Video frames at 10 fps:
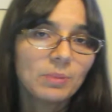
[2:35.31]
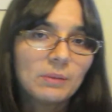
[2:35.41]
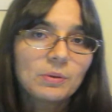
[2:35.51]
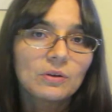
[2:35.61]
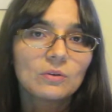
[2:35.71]

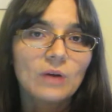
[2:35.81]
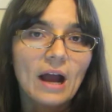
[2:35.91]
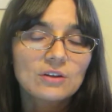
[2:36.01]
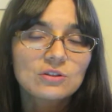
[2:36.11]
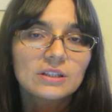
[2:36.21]
people
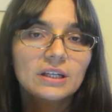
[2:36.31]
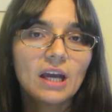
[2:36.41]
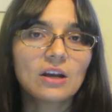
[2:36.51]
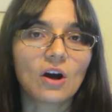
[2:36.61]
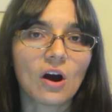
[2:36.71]
actually
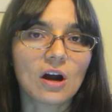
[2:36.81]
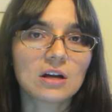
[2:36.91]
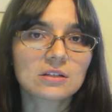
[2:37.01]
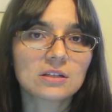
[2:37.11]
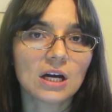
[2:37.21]
get
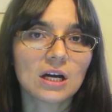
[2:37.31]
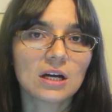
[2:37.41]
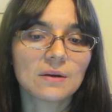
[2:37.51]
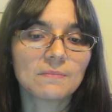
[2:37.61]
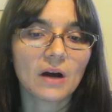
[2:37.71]

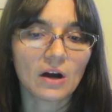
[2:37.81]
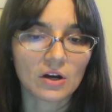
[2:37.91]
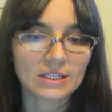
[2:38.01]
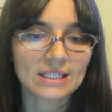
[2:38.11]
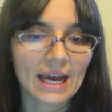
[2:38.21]

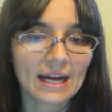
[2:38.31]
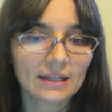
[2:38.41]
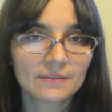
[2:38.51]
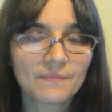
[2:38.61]
heart attack,